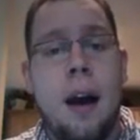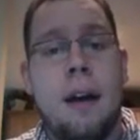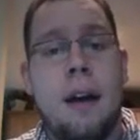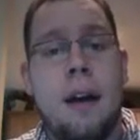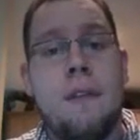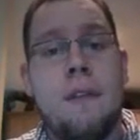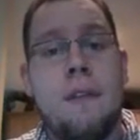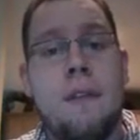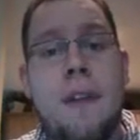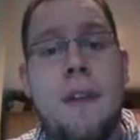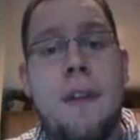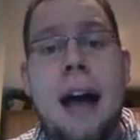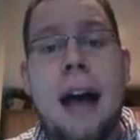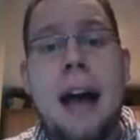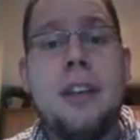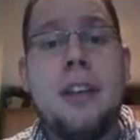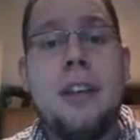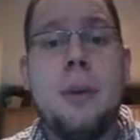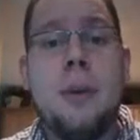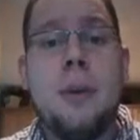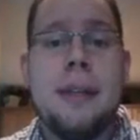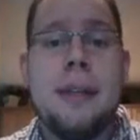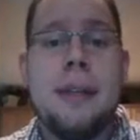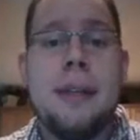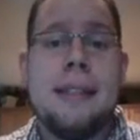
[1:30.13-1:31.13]

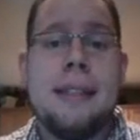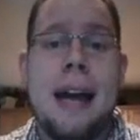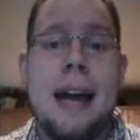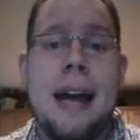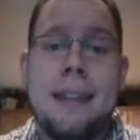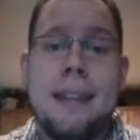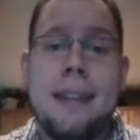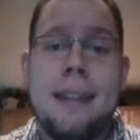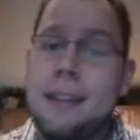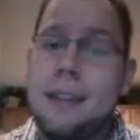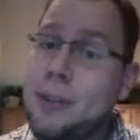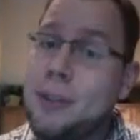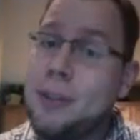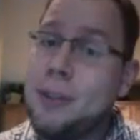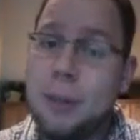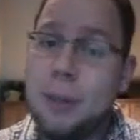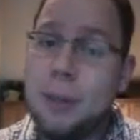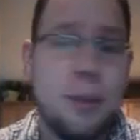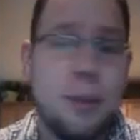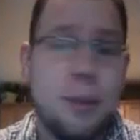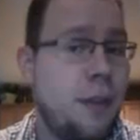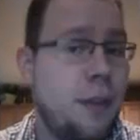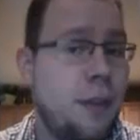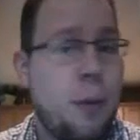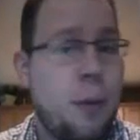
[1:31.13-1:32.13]
Value is not the
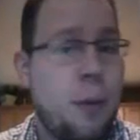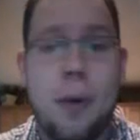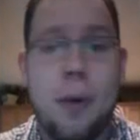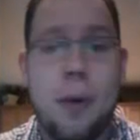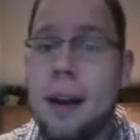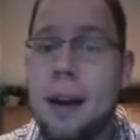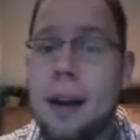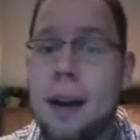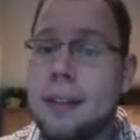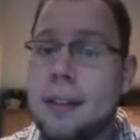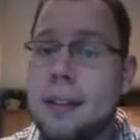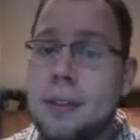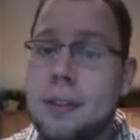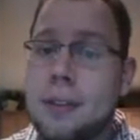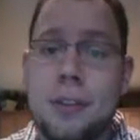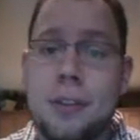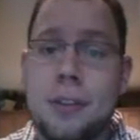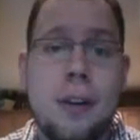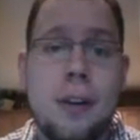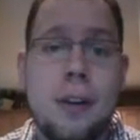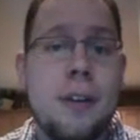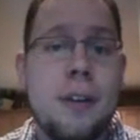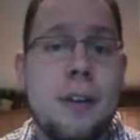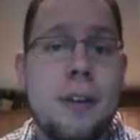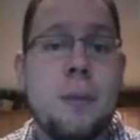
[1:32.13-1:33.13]
description of your product or
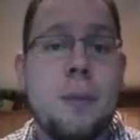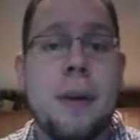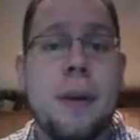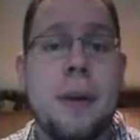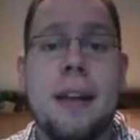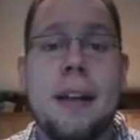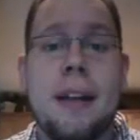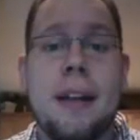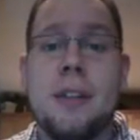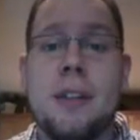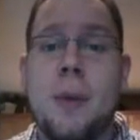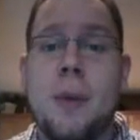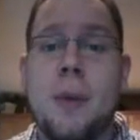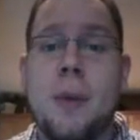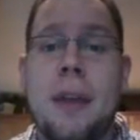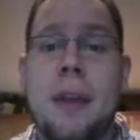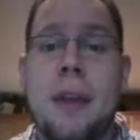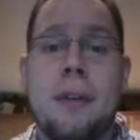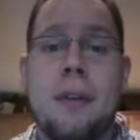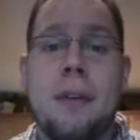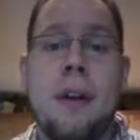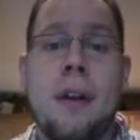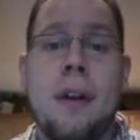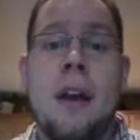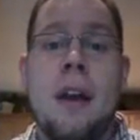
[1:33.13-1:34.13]
service, but it is
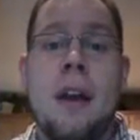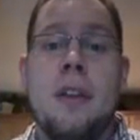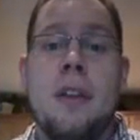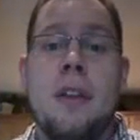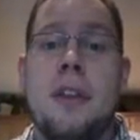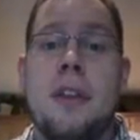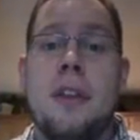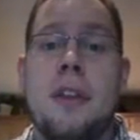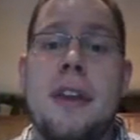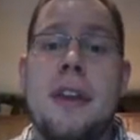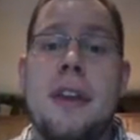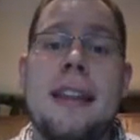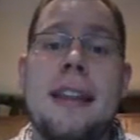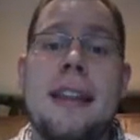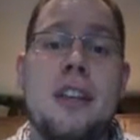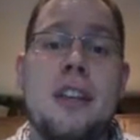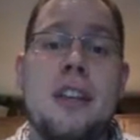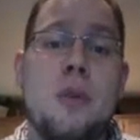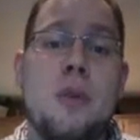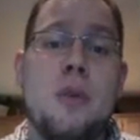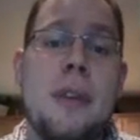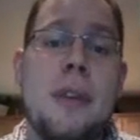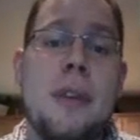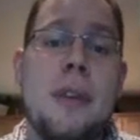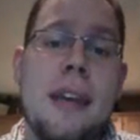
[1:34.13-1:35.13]
rather the thing that
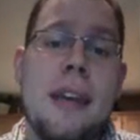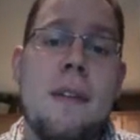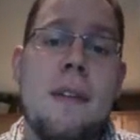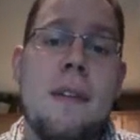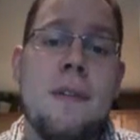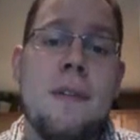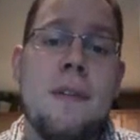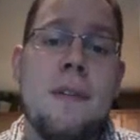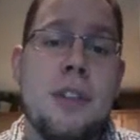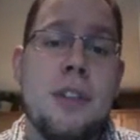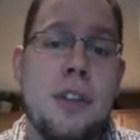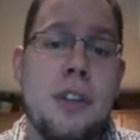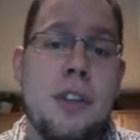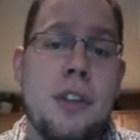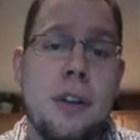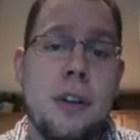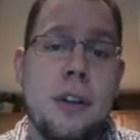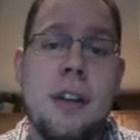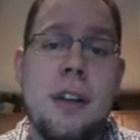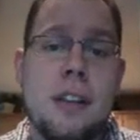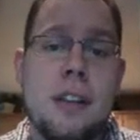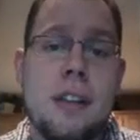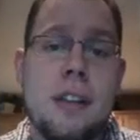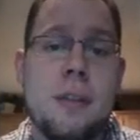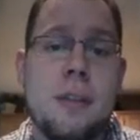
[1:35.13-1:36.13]
you give to your
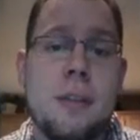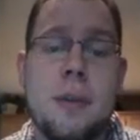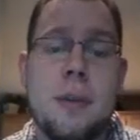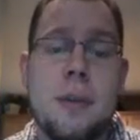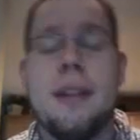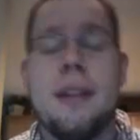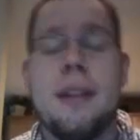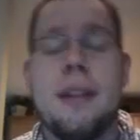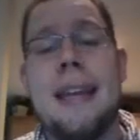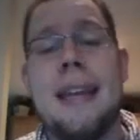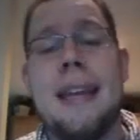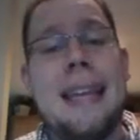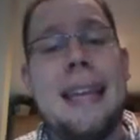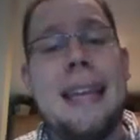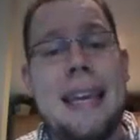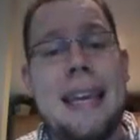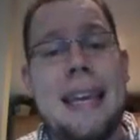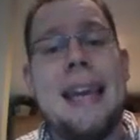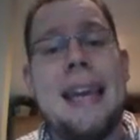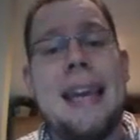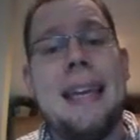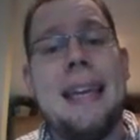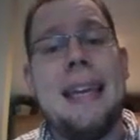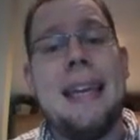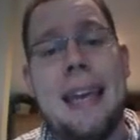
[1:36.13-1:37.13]
customer that they
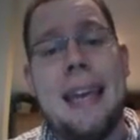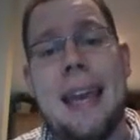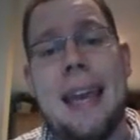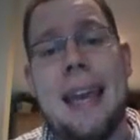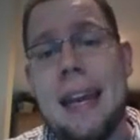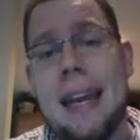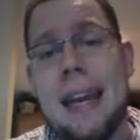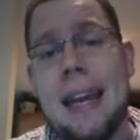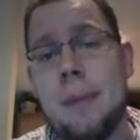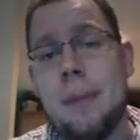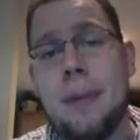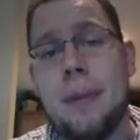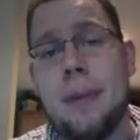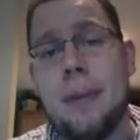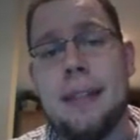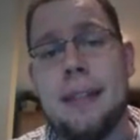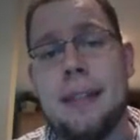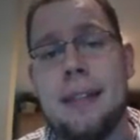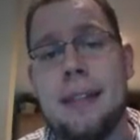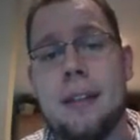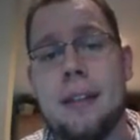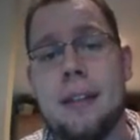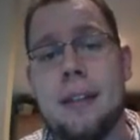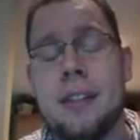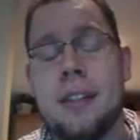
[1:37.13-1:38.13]
can't get
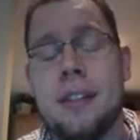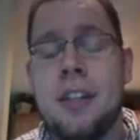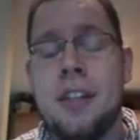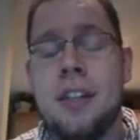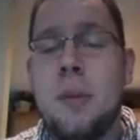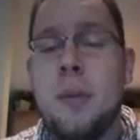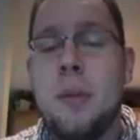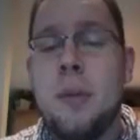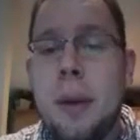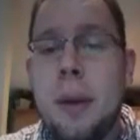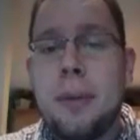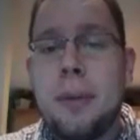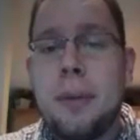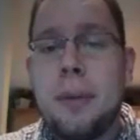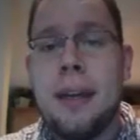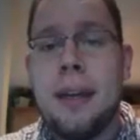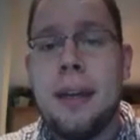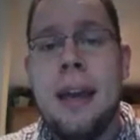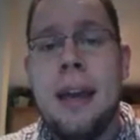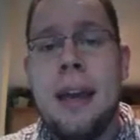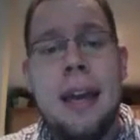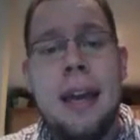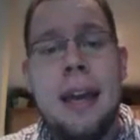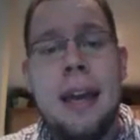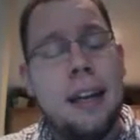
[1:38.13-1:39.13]
anyplace else. You need to be able to,
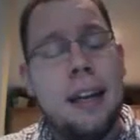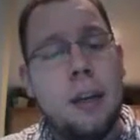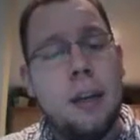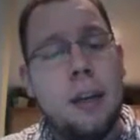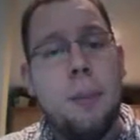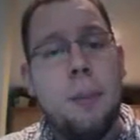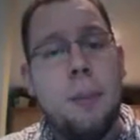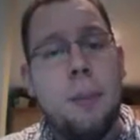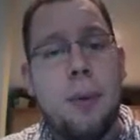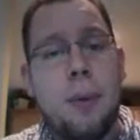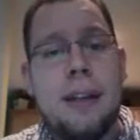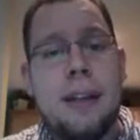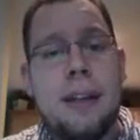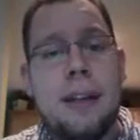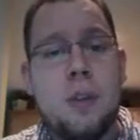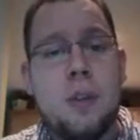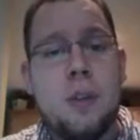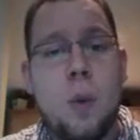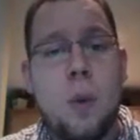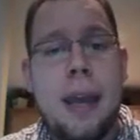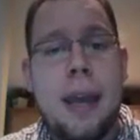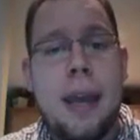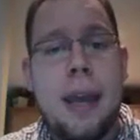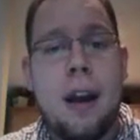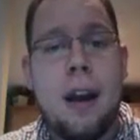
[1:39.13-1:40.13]
in a compressed
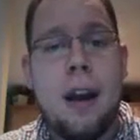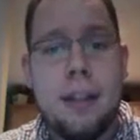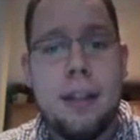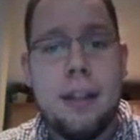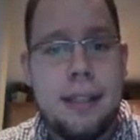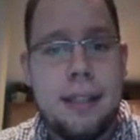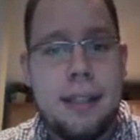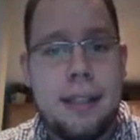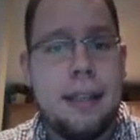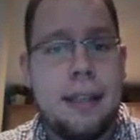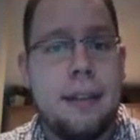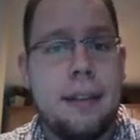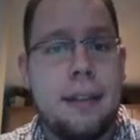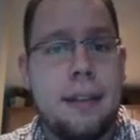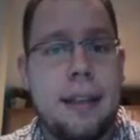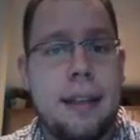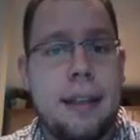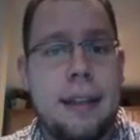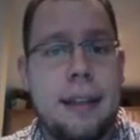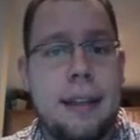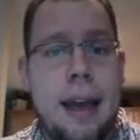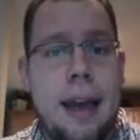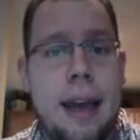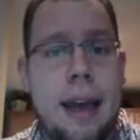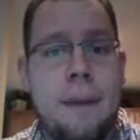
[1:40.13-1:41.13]
way,
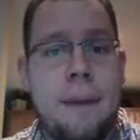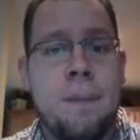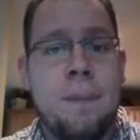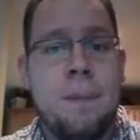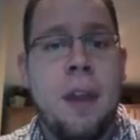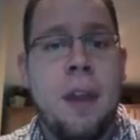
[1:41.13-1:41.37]
articulate that.